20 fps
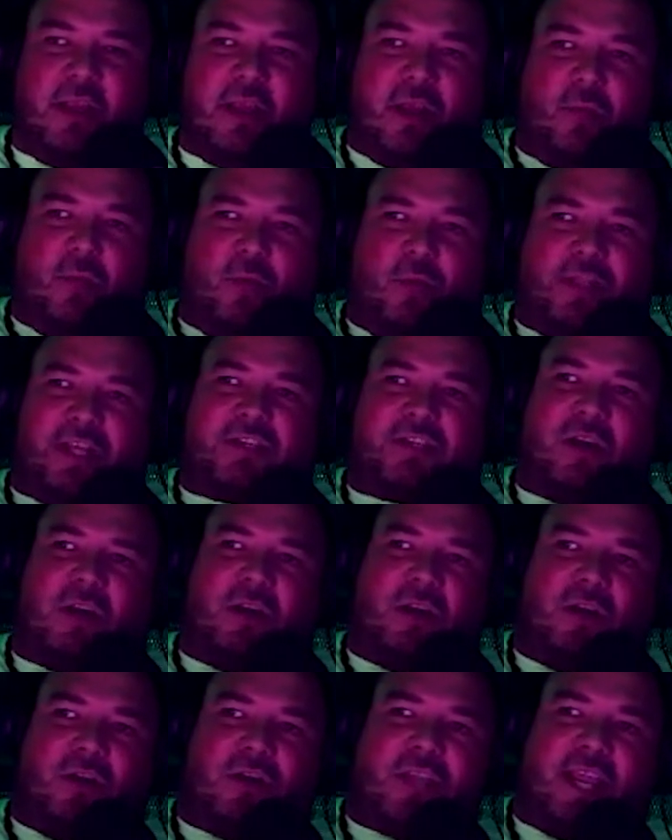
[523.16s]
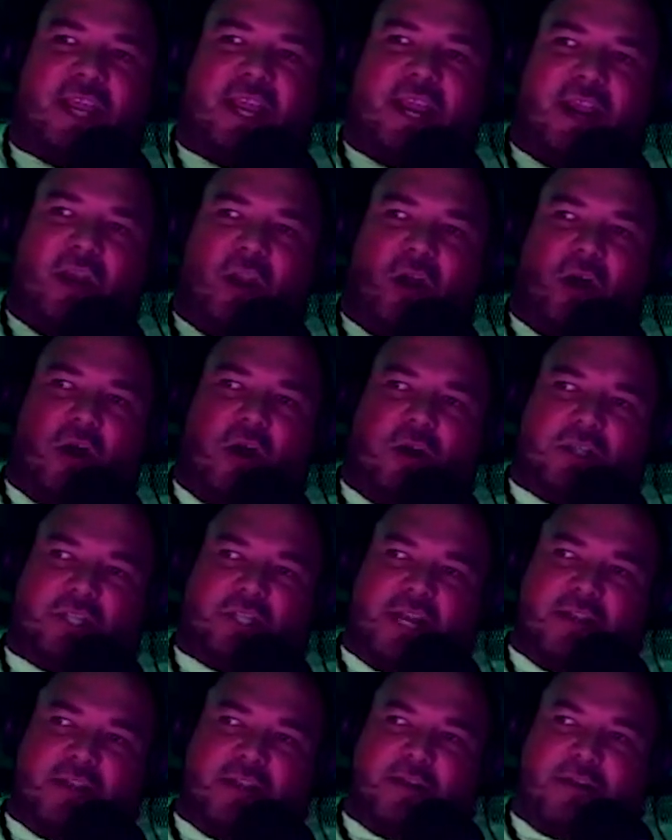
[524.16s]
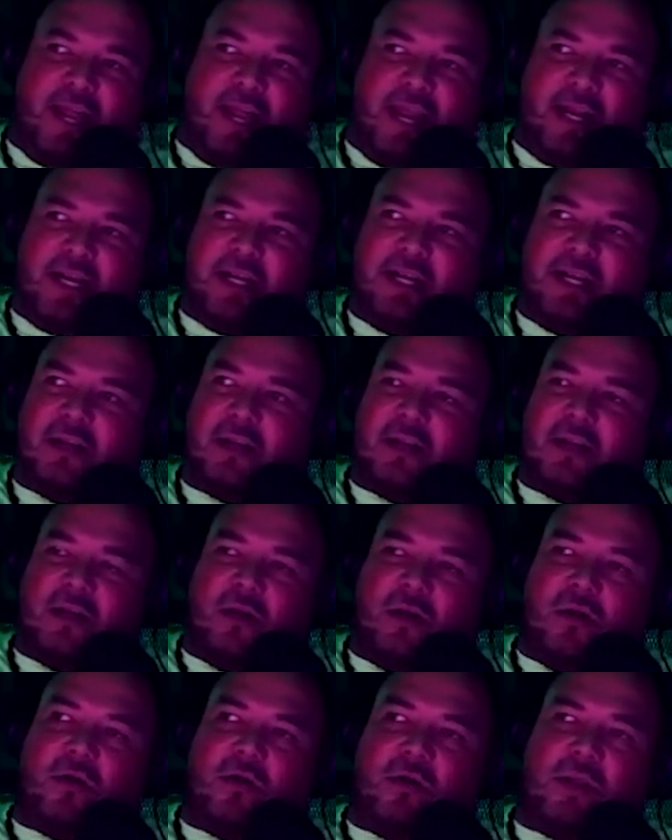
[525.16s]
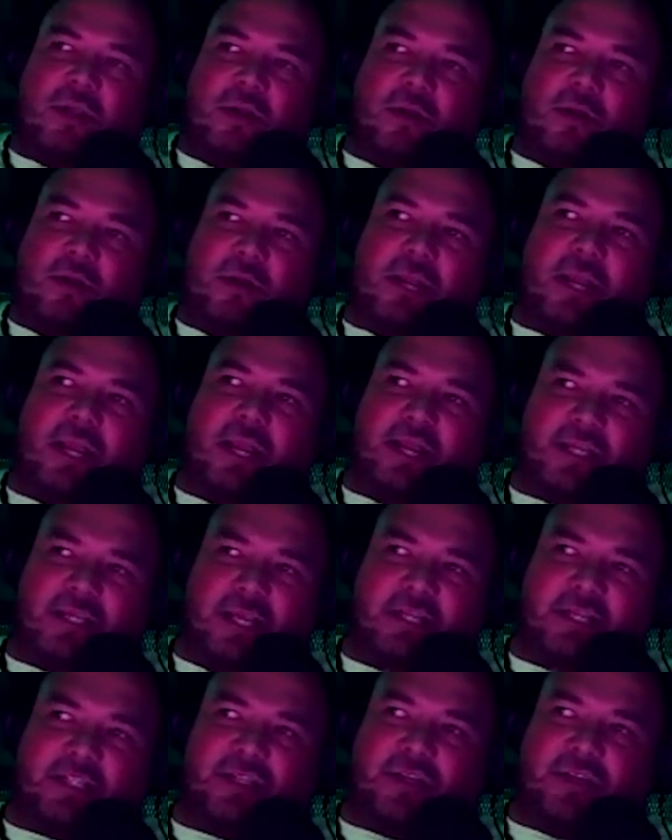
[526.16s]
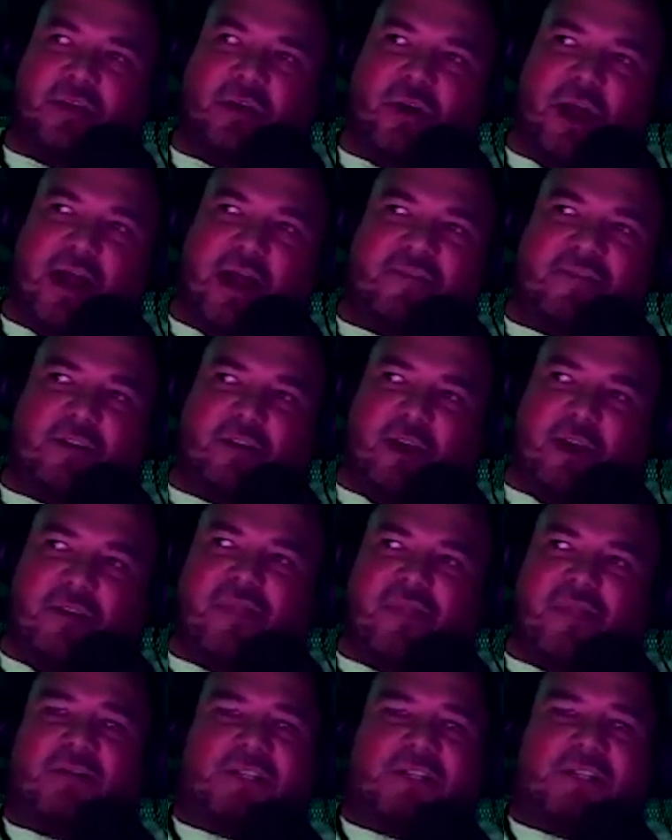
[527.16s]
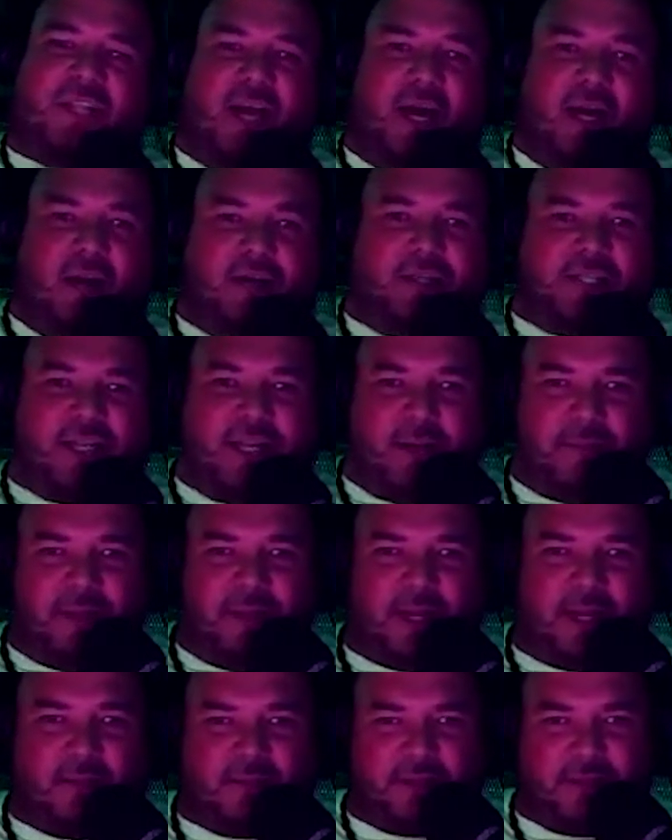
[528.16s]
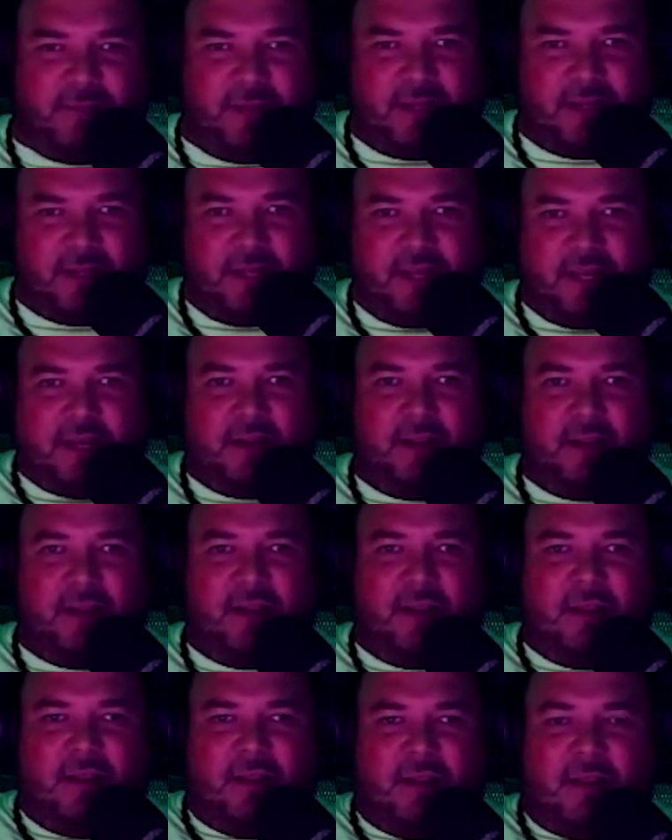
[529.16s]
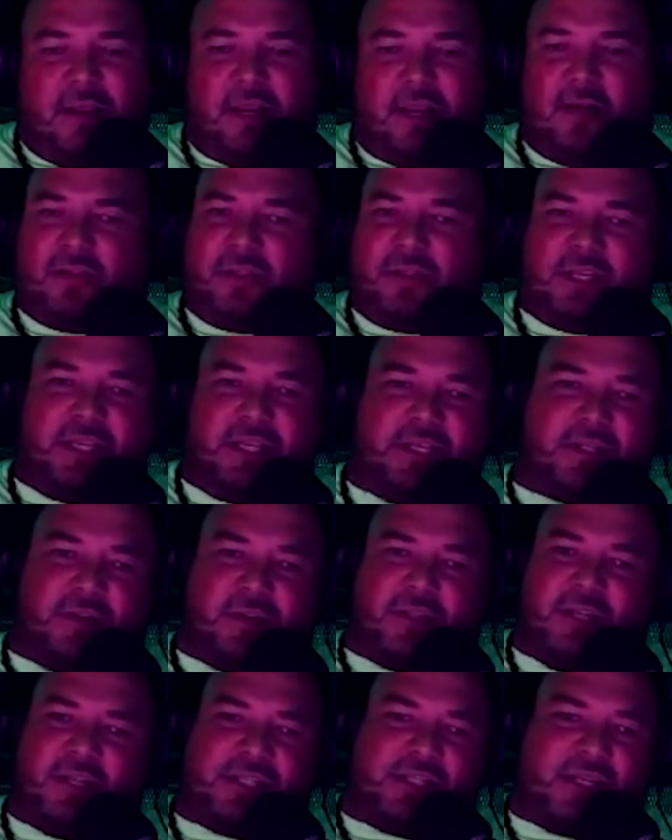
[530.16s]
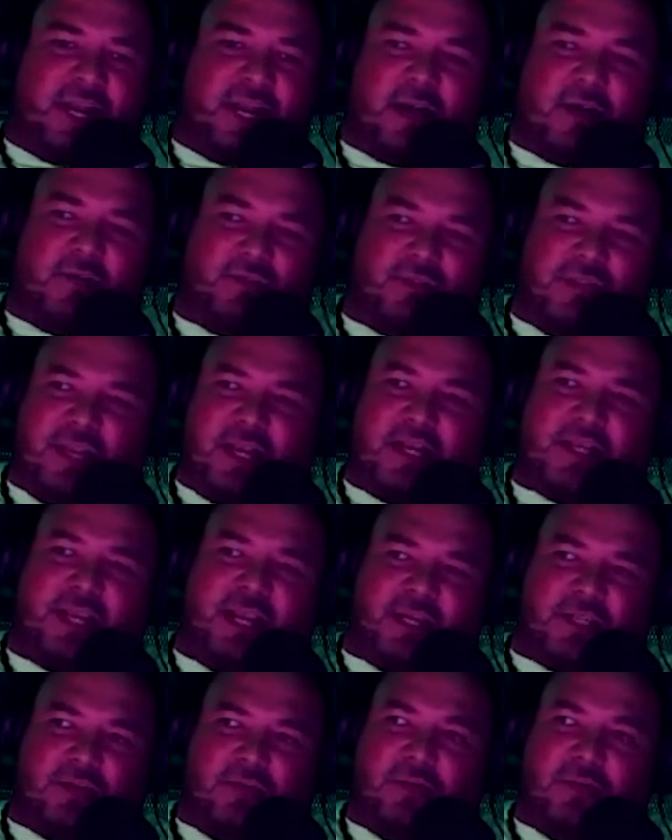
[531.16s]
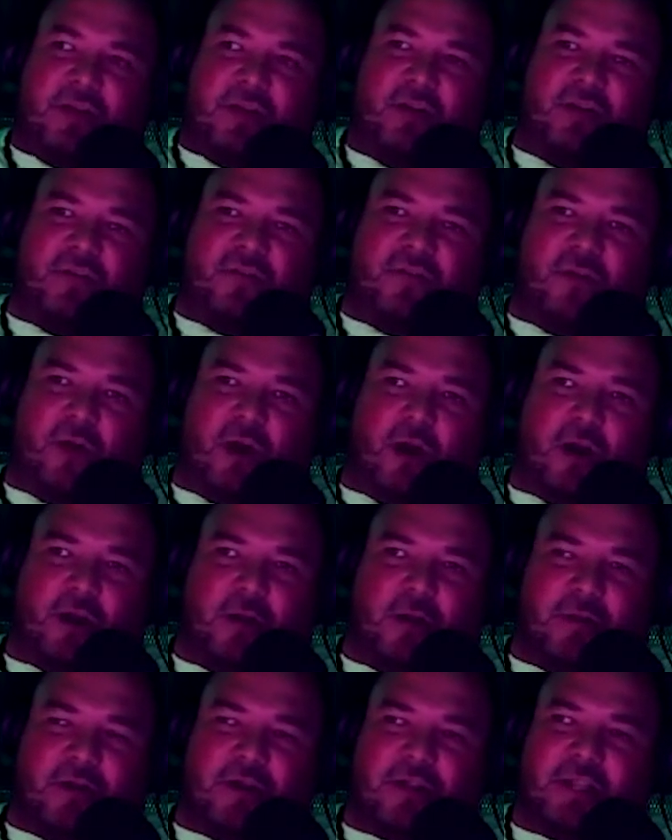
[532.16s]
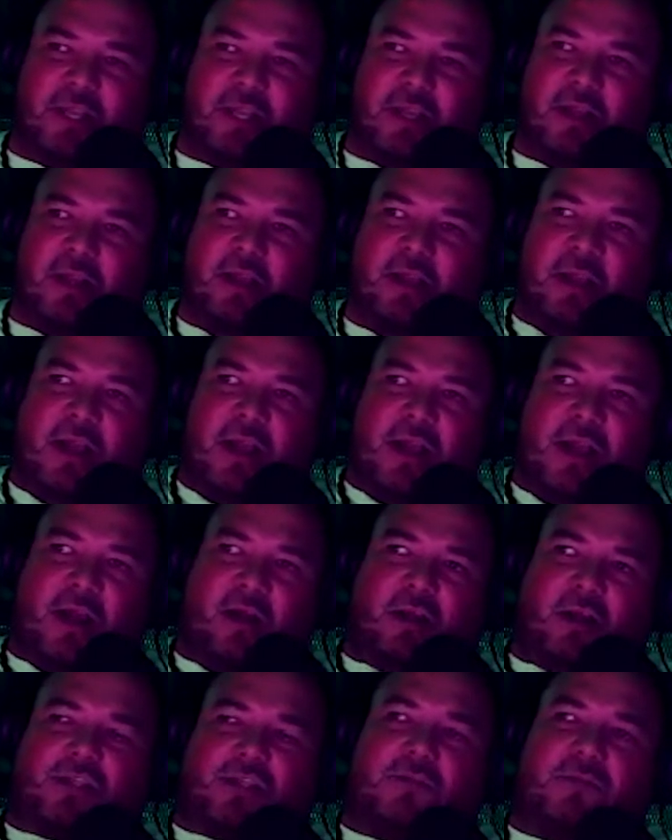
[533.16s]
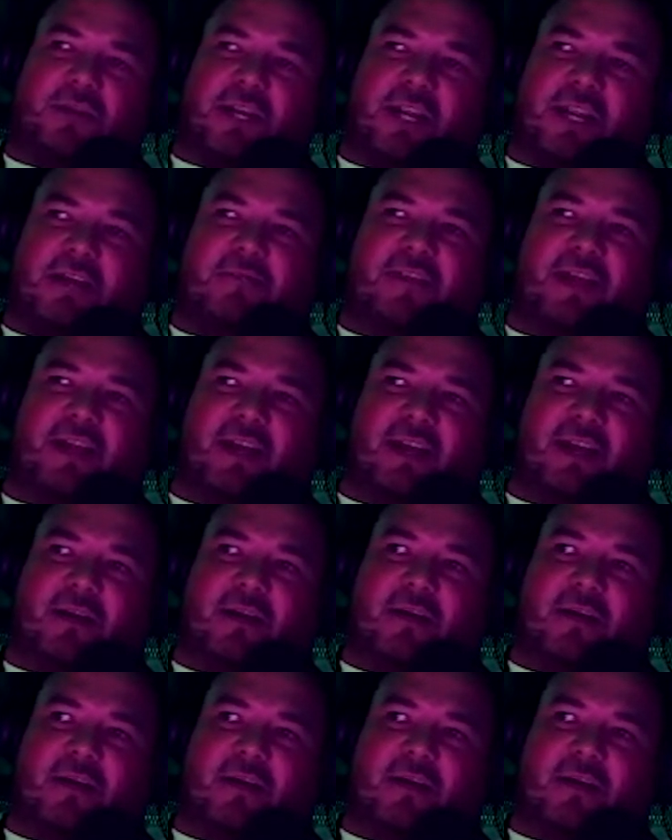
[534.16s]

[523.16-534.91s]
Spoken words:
when they start looking at laws and they're like, oh, you know, it should, after $1,000, then it becomes a big thing. You know, these are things that I don't think that should be good for our community. I also believe that